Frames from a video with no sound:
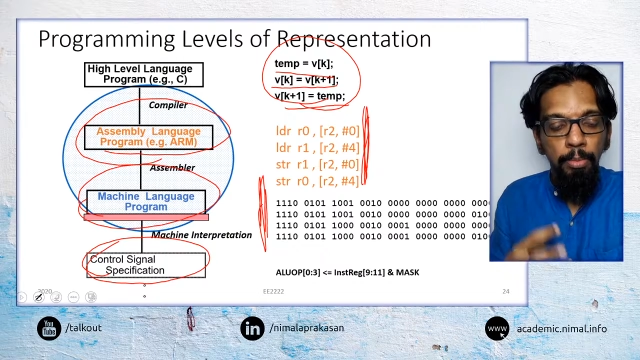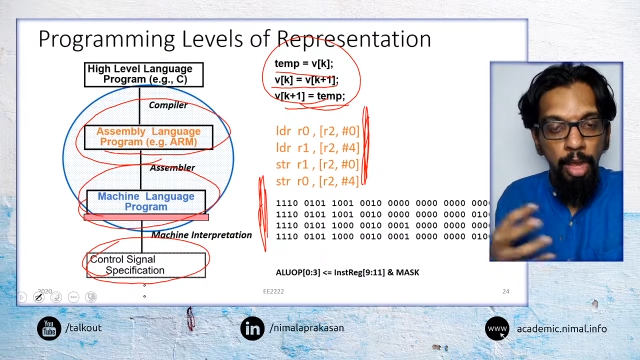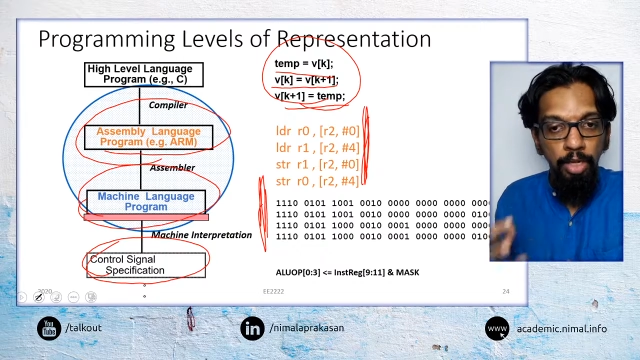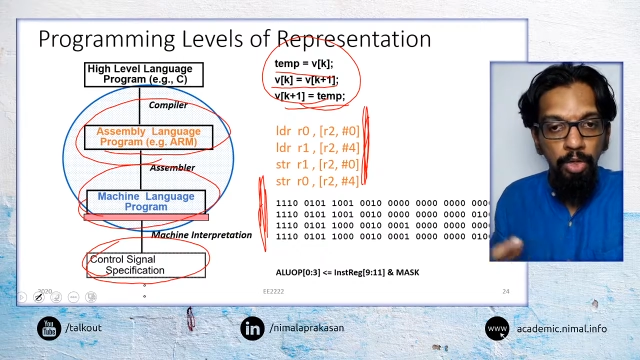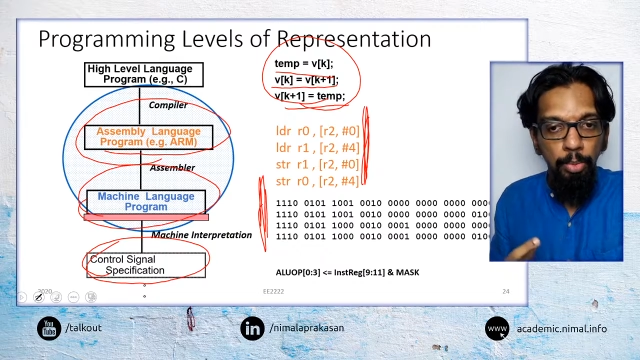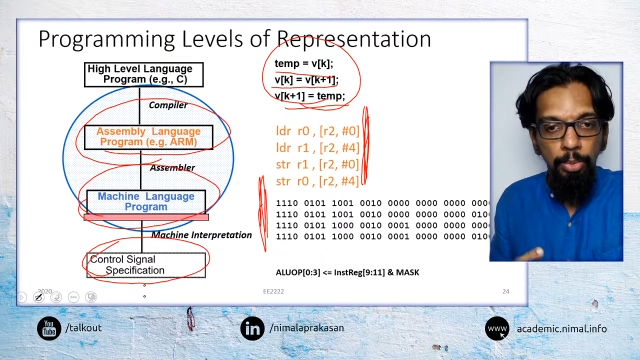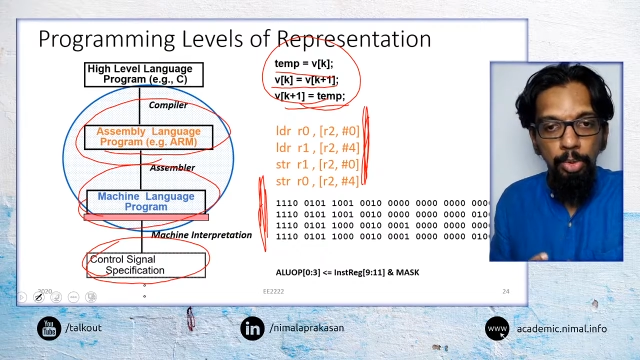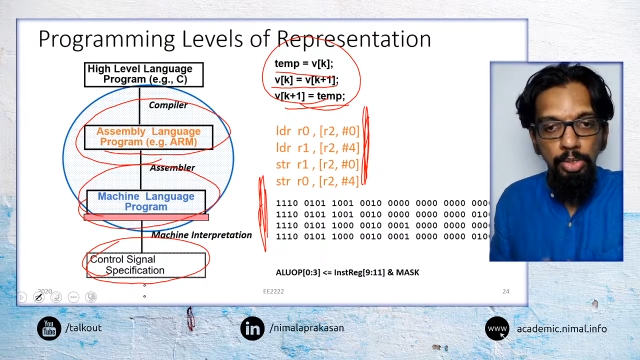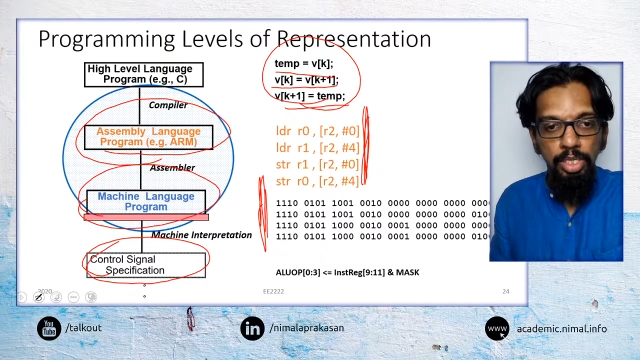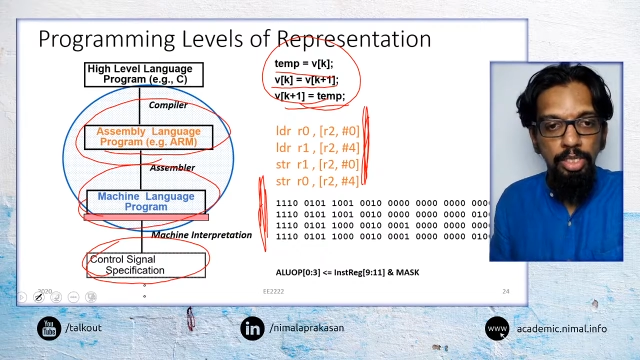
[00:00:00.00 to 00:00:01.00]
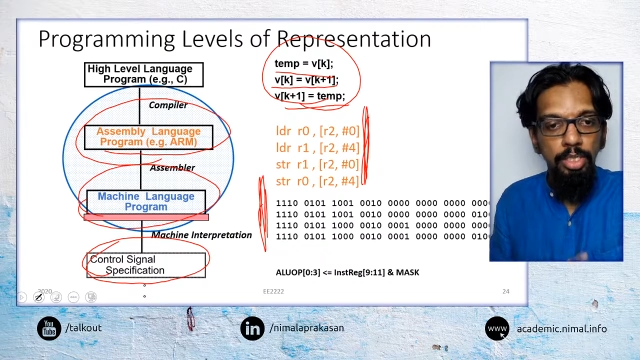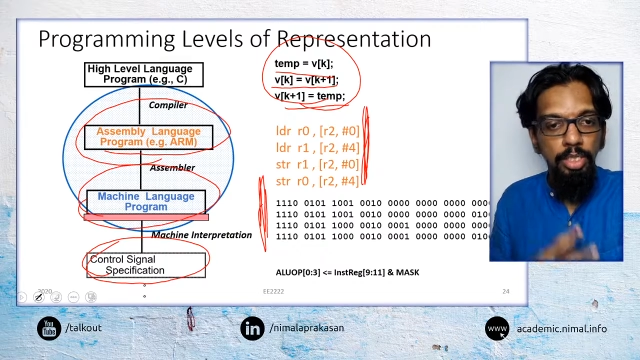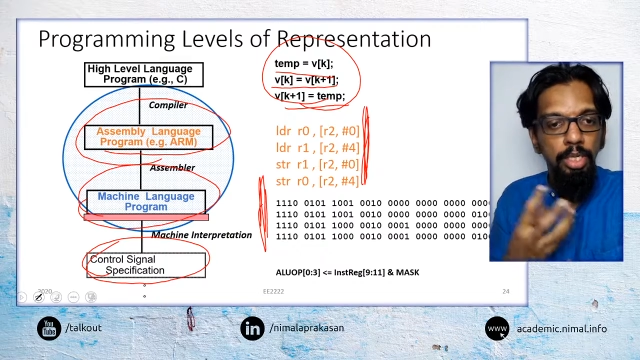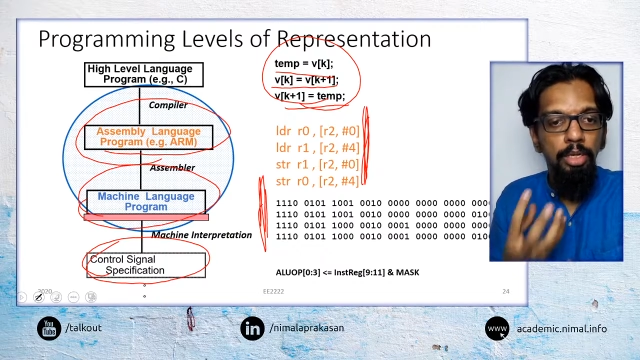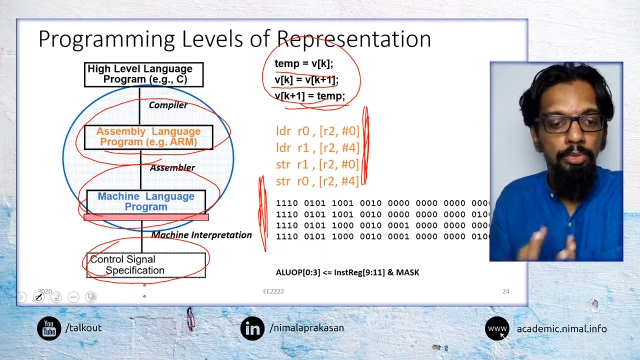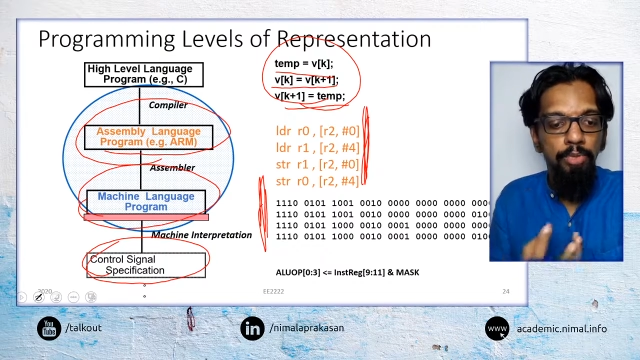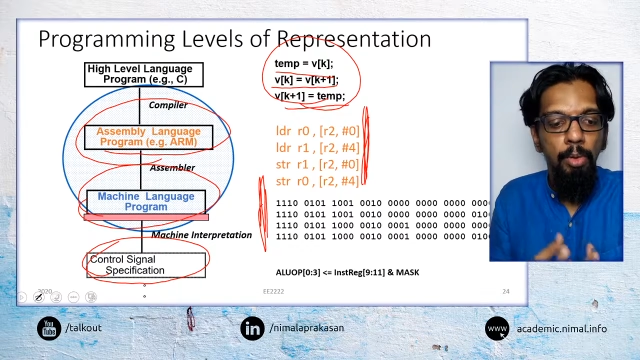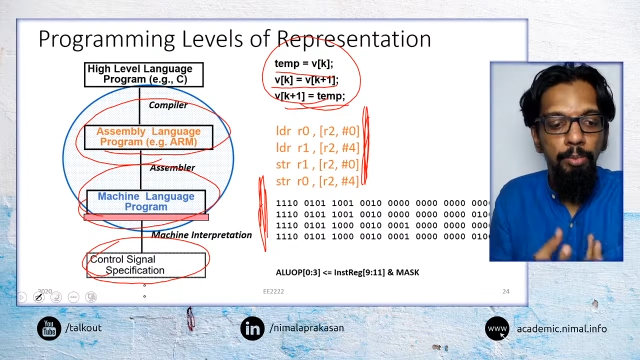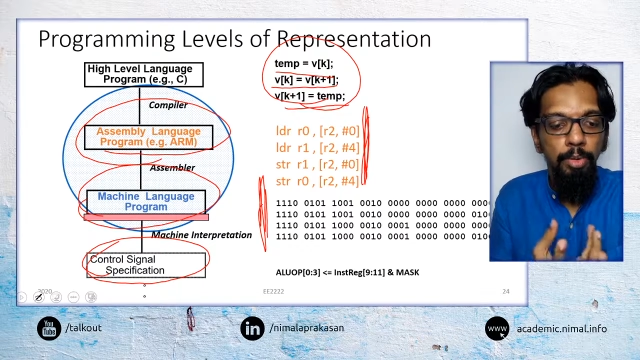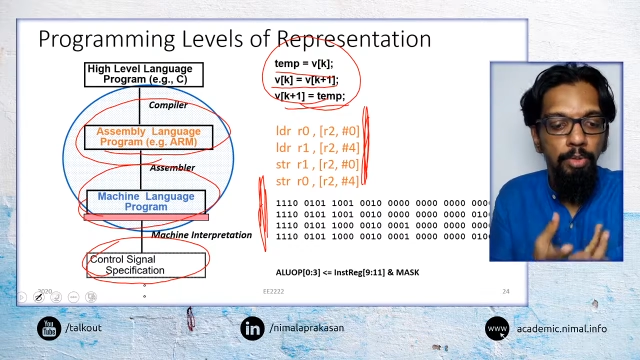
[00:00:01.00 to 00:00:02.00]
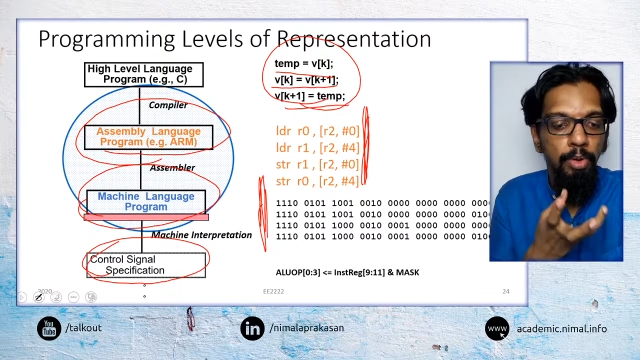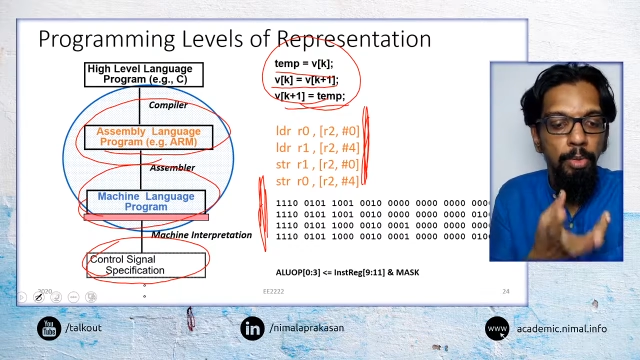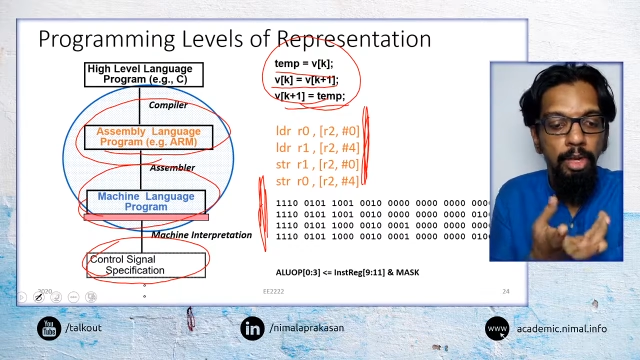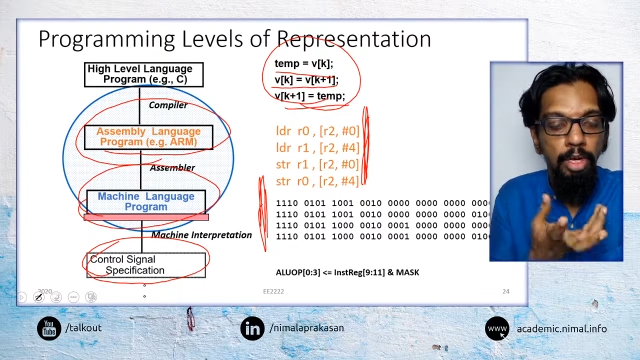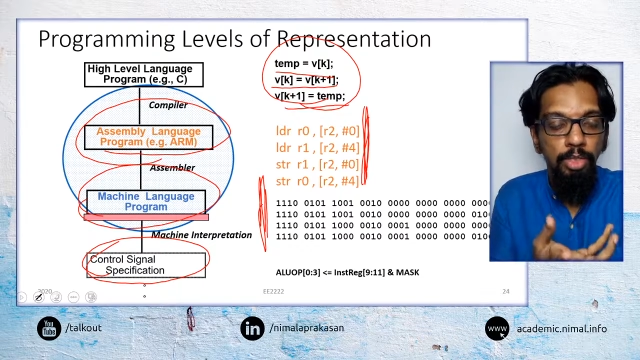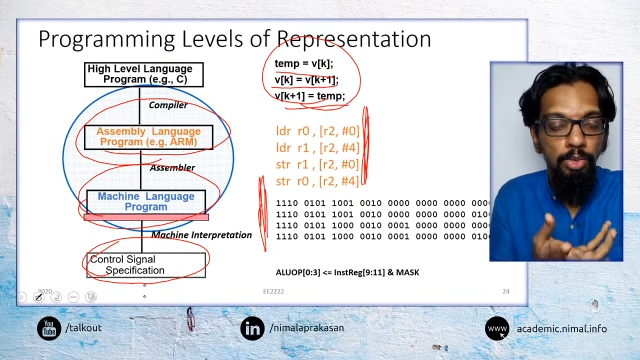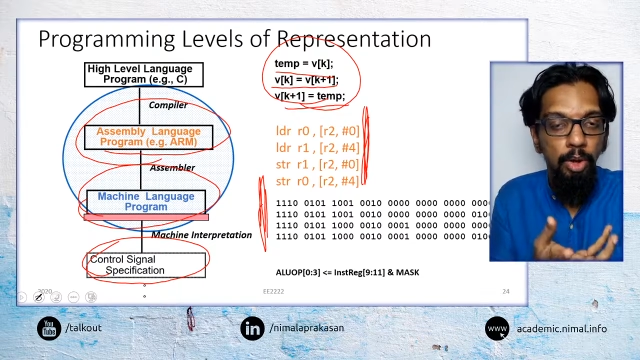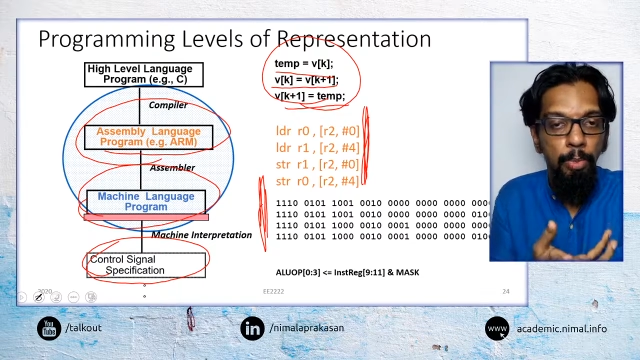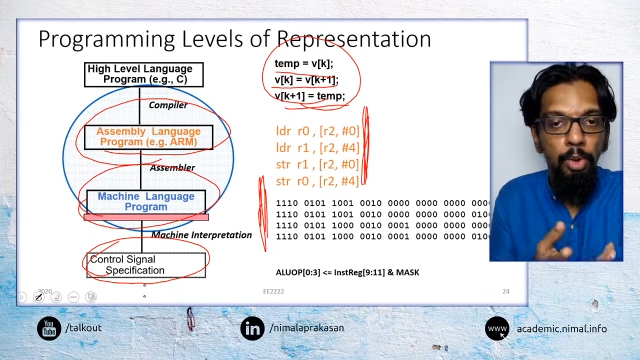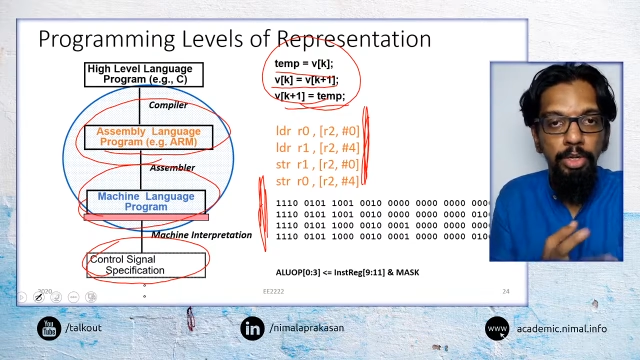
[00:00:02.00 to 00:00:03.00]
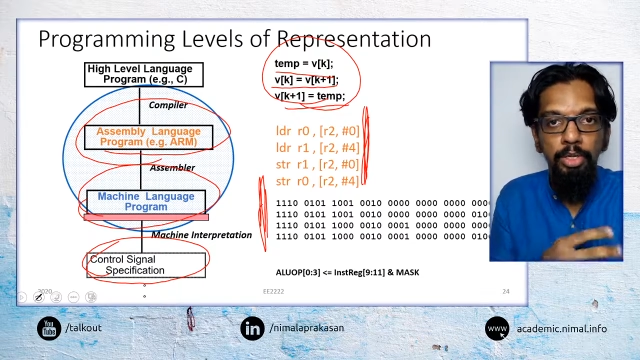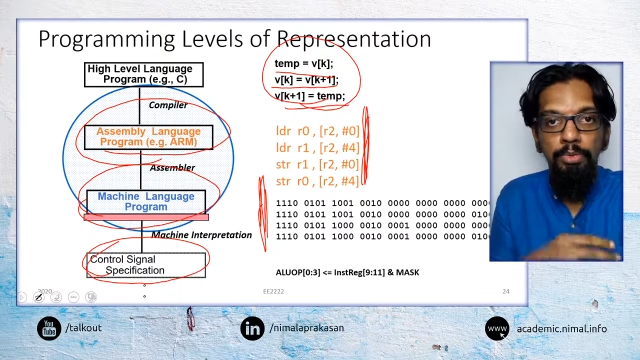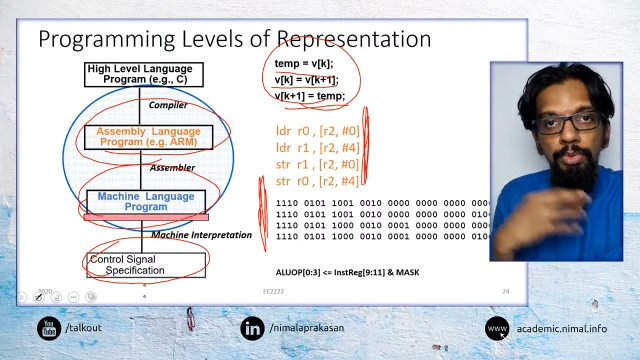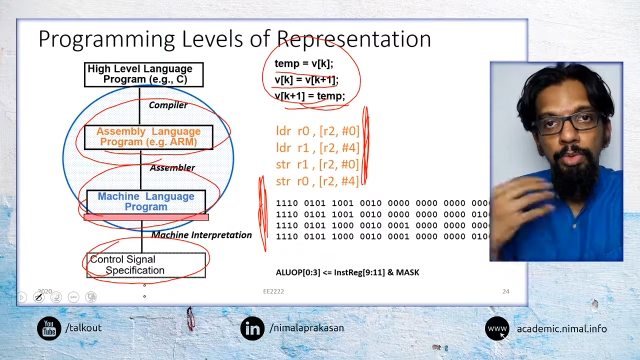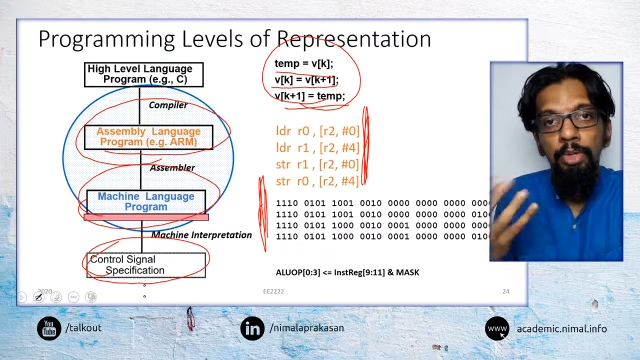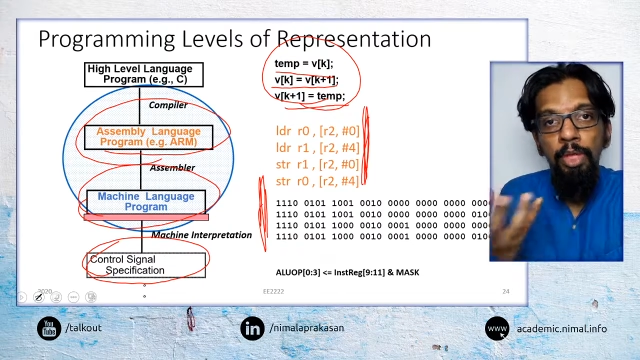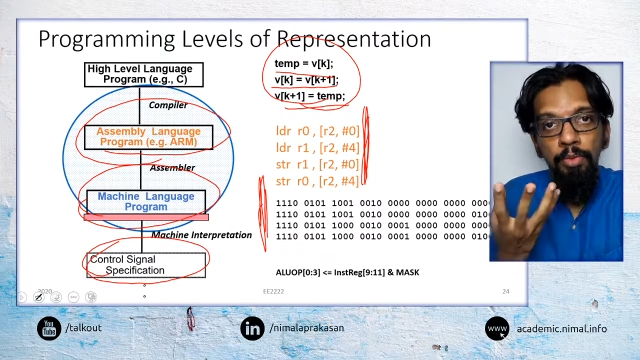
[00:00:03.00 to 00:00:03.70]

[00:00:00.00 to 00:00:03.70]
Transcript: microprocessor from a control point of view.